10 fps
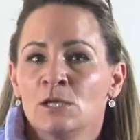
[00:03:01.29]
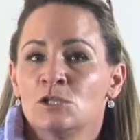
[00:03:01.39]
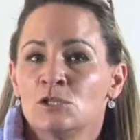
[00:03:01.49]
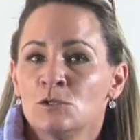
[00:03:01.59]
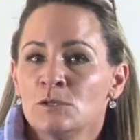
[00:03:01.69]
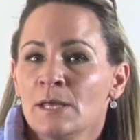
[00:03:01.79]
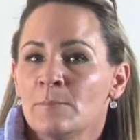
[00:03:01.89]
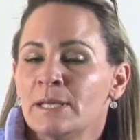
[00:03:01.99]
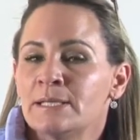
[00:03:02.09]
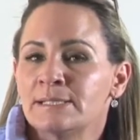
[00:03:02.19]
Should there
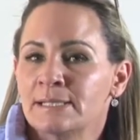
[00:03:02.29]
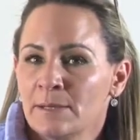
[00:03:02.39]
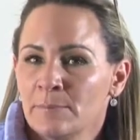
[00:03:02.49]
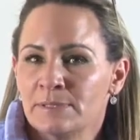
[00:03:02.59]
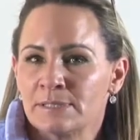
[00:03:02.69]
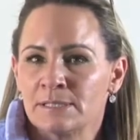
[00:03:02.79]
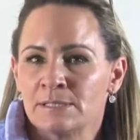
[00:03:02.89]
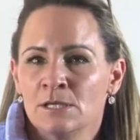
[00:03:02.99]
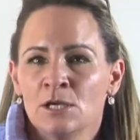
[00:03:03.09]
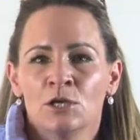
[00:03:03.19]
be discrepancies,
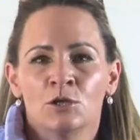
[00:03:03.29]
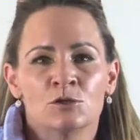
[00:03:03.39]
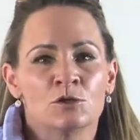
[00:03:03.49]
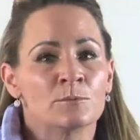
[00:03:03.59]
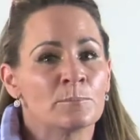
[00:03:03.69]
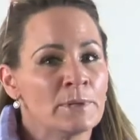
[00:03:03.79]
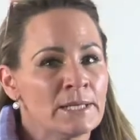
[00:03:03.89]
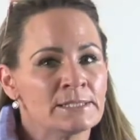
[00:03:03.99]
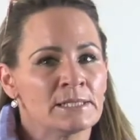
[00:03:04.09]
you should please